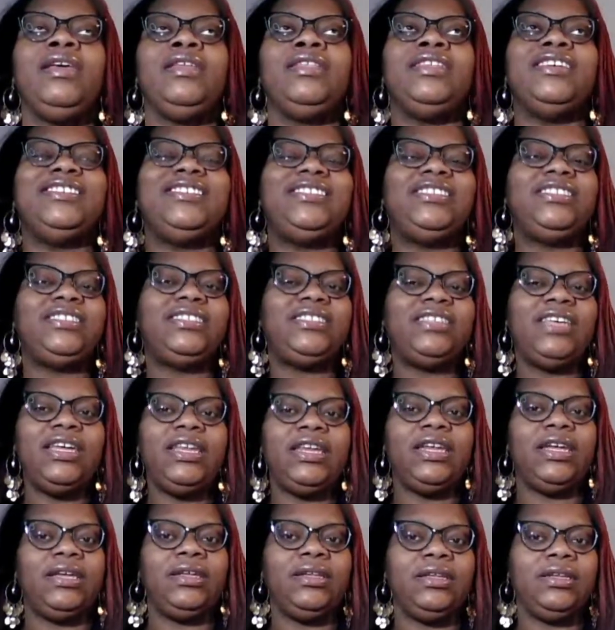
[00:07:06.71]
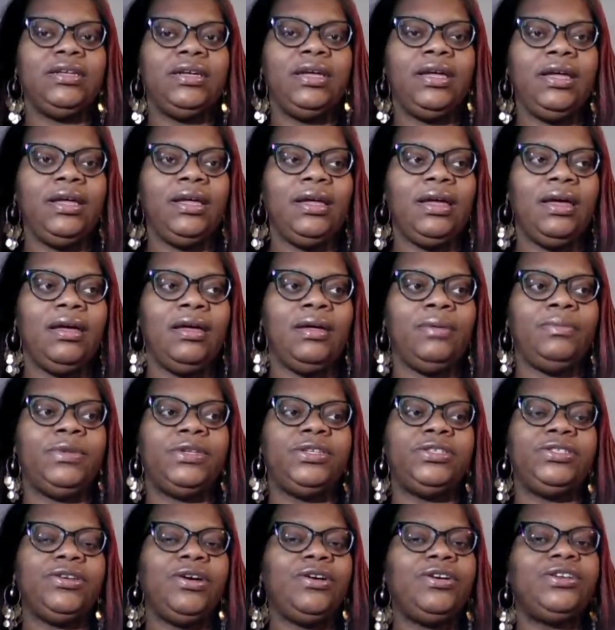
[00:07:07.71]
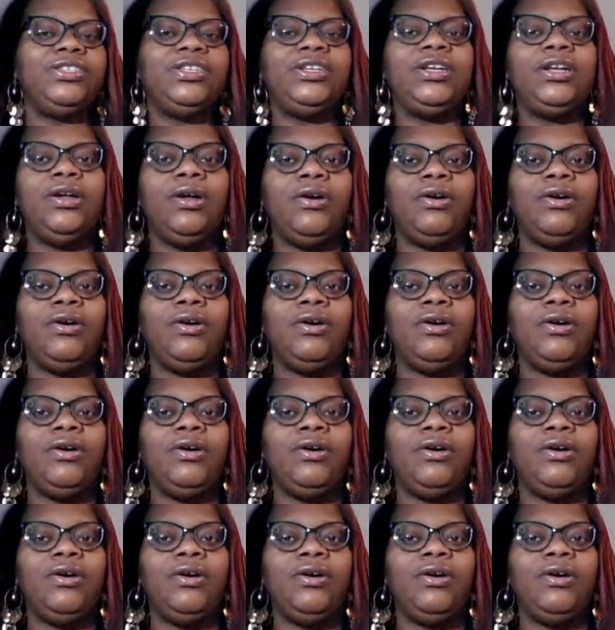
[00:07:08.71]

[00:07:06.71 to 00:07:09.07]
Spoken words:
the Senate, the Sergeant